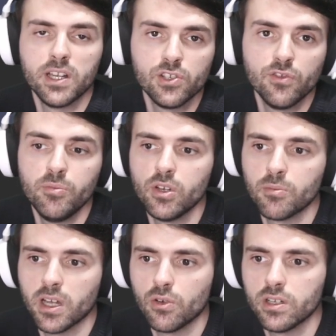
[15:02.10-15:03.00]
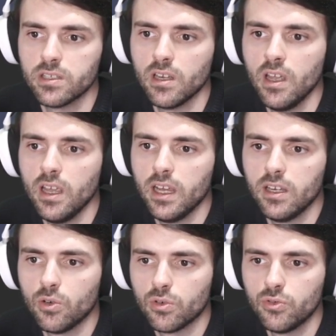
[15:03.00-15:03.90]
Shift B on macOS in
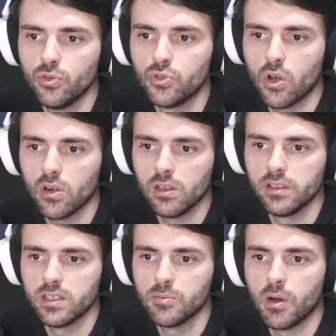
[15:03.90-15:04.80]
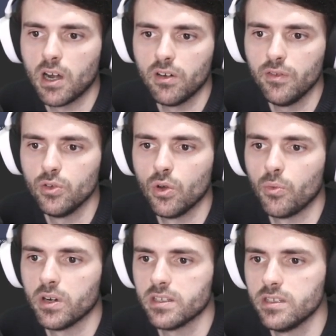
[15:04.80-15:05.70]
order to toggle this bar if you don't
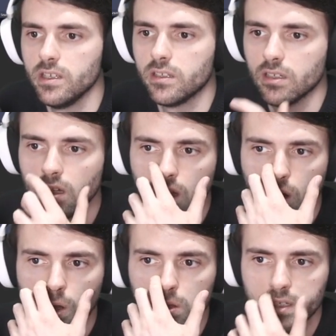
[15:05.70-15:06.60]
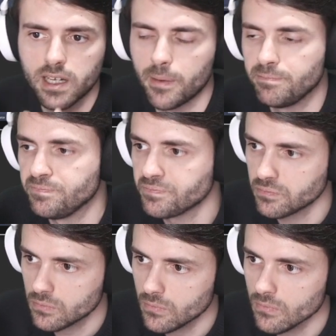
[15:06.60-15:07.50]
want to see it all the time.
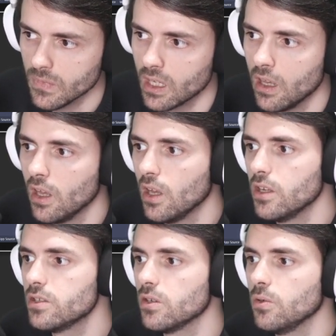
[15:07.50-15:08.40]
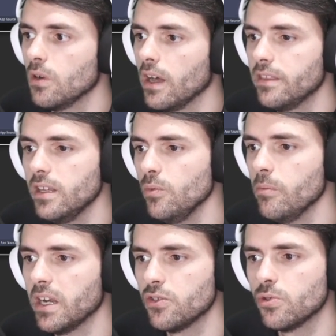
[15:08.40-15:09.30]
So I think we
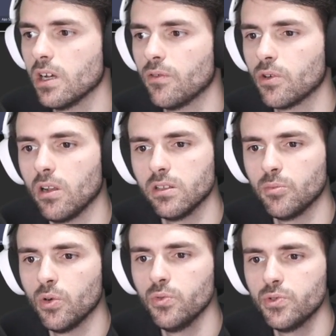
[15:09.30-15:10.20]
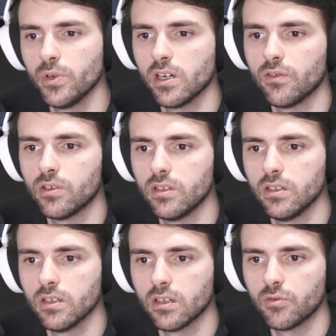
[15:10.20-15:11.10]
managed to cover all the modes. We covered
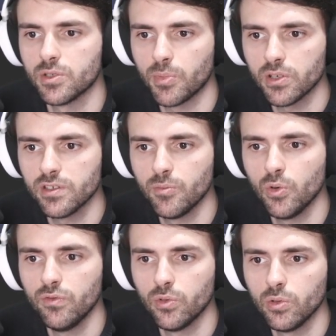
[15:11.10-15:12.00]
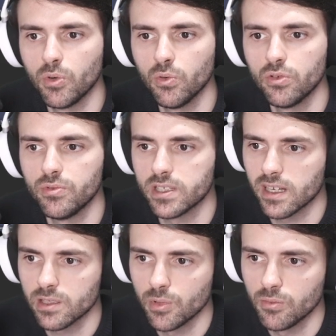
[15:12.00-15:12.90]
responsive mode, full mode,
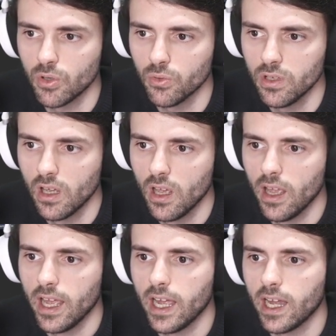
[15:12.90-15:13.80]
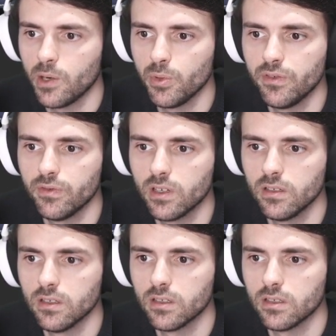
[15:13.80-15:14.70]
resizable mode, and
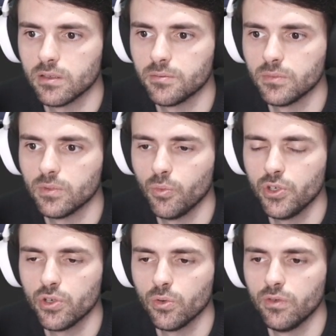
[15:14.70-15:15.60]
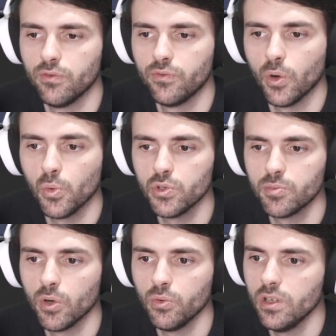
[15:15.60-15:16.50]
we showed focus
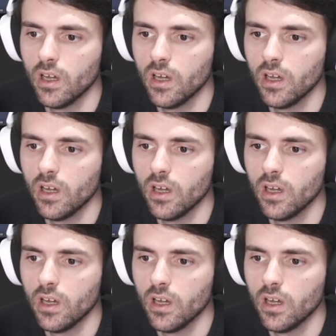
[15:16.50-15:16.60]
mode.